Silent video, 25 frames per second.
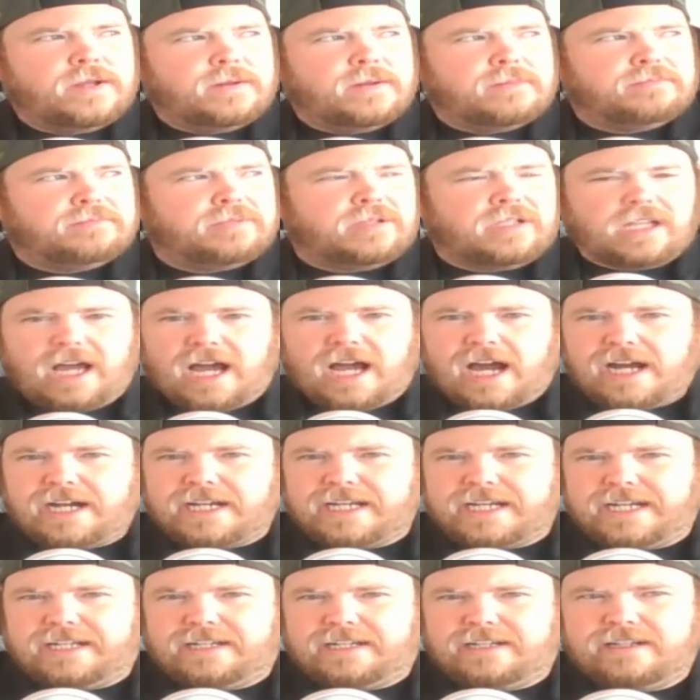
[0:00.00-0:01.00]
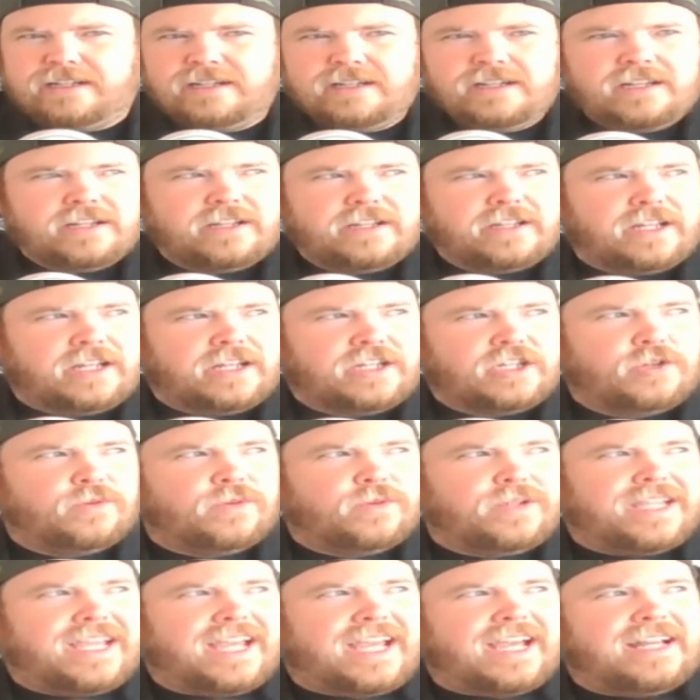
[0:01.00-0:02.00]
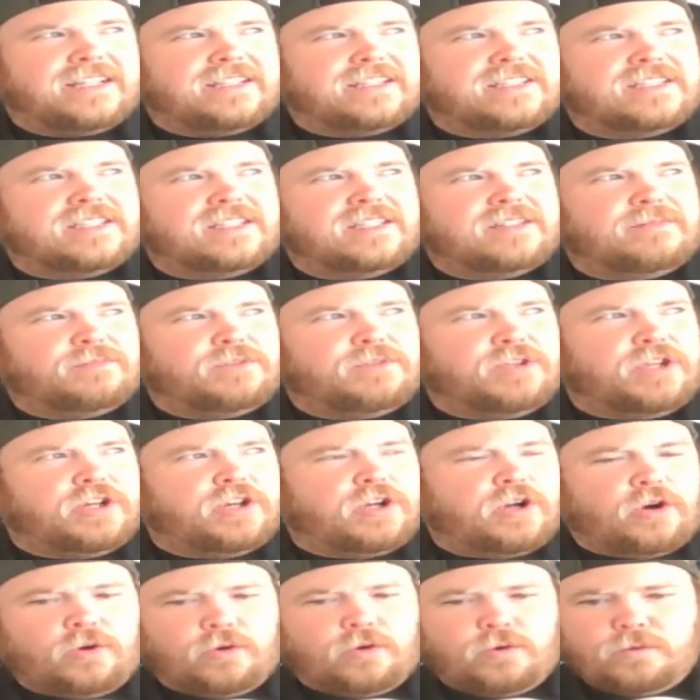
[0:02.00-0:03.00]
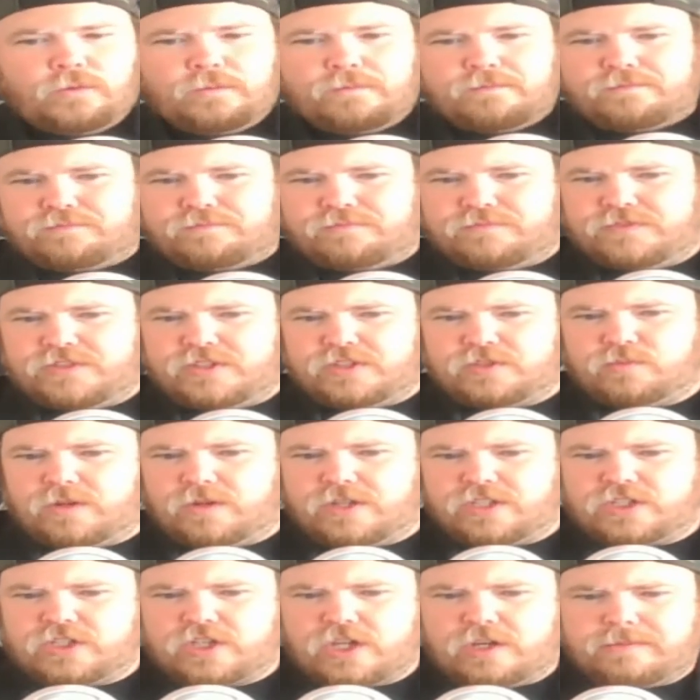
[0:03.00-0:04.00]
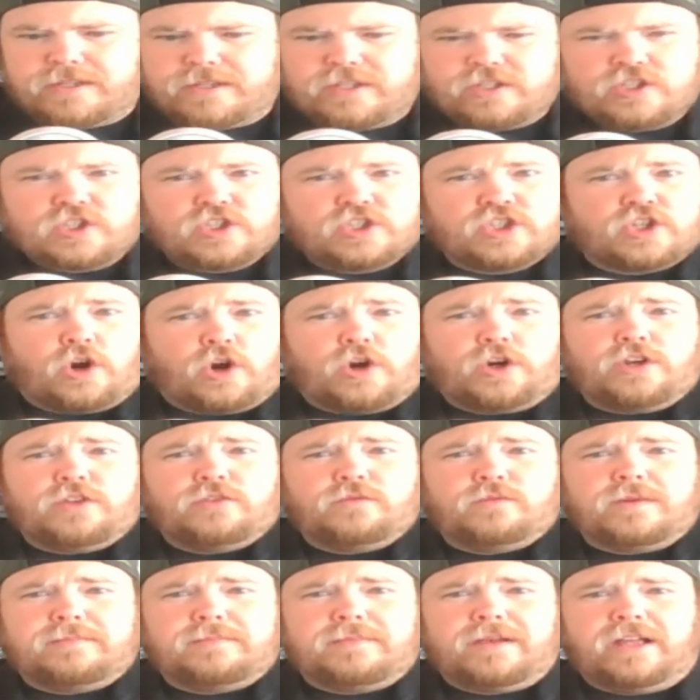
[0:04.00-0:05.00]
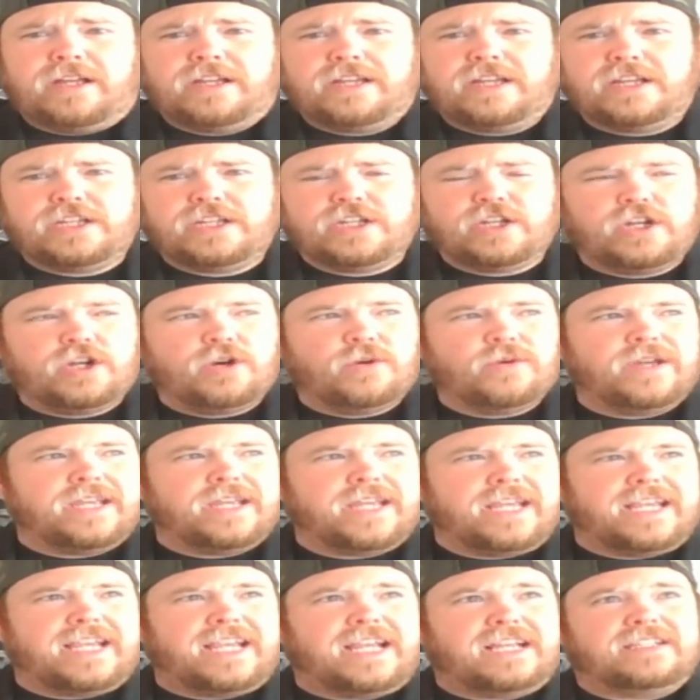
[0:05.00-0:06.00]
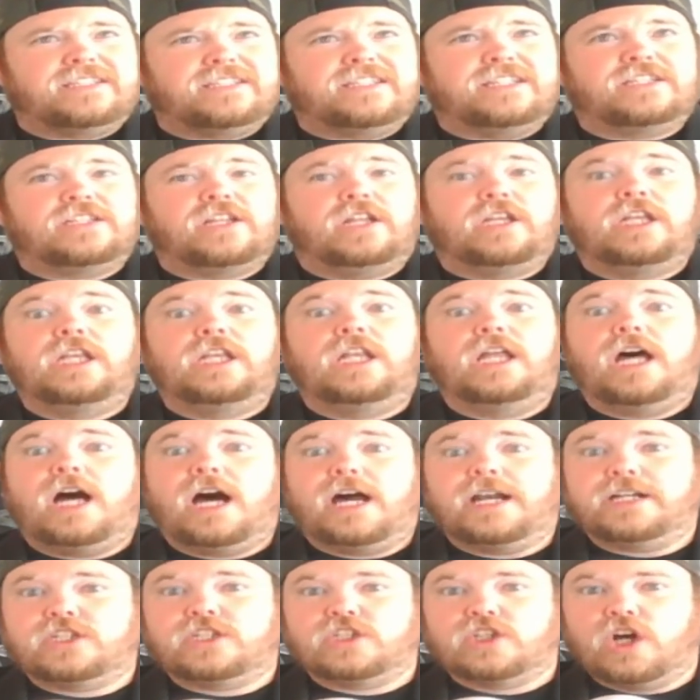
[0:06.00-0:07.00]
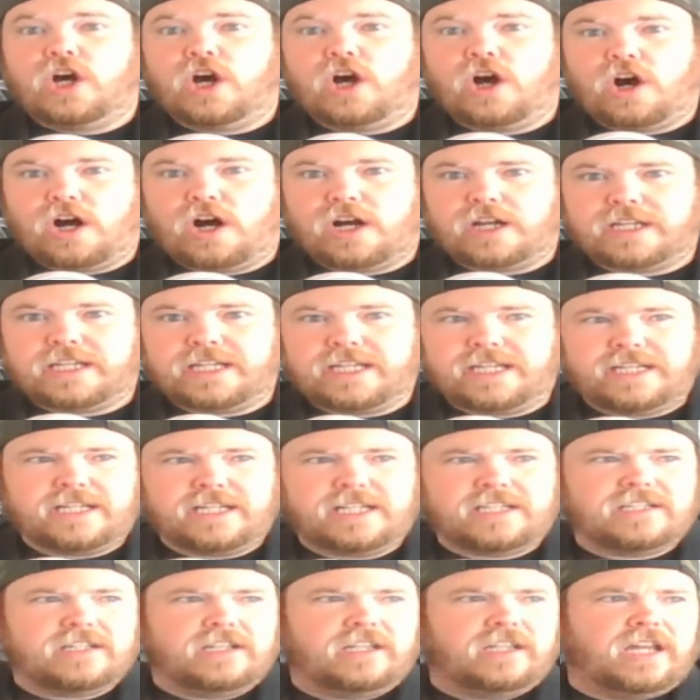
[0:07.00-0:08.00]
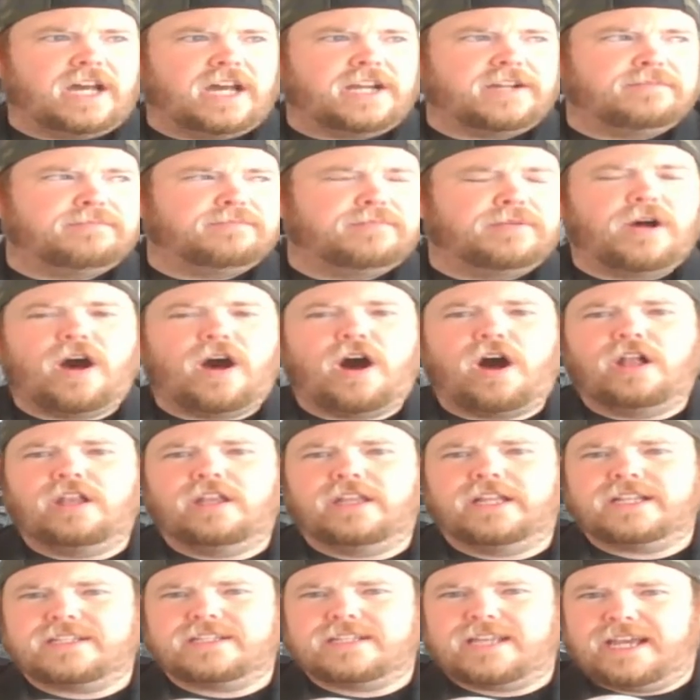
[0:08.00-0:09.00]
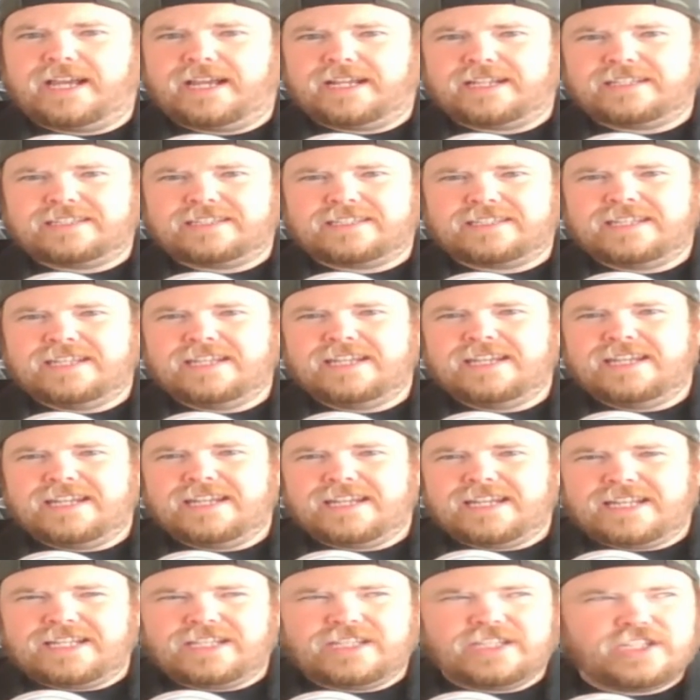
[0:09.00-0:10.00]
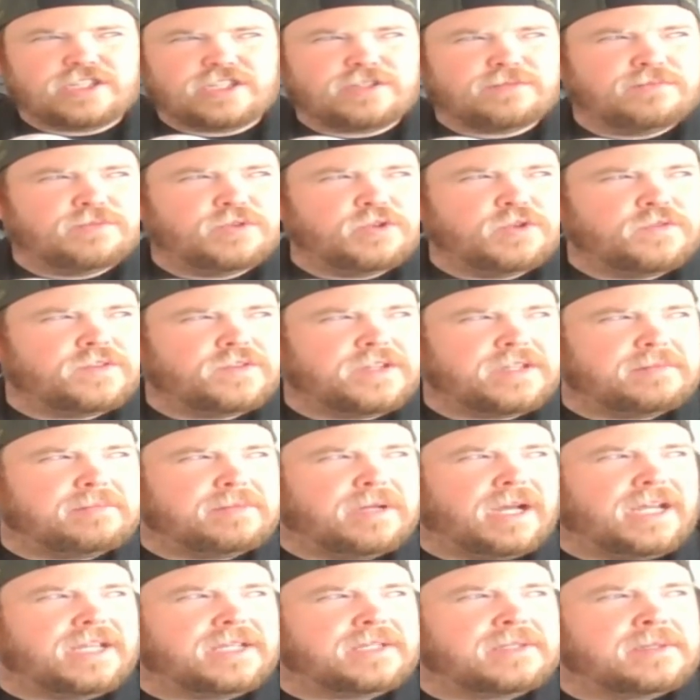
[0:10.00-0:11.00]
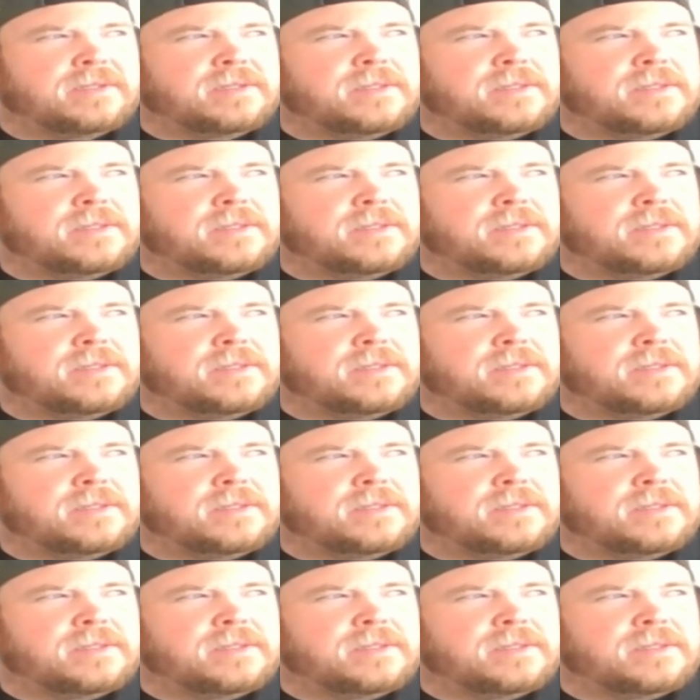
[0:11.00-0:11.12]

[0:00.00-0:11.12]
plotting, and you get, this what's going to be the start of the rebellion. Yes, it's a lot of talking, it's a lot of politics in this movie, but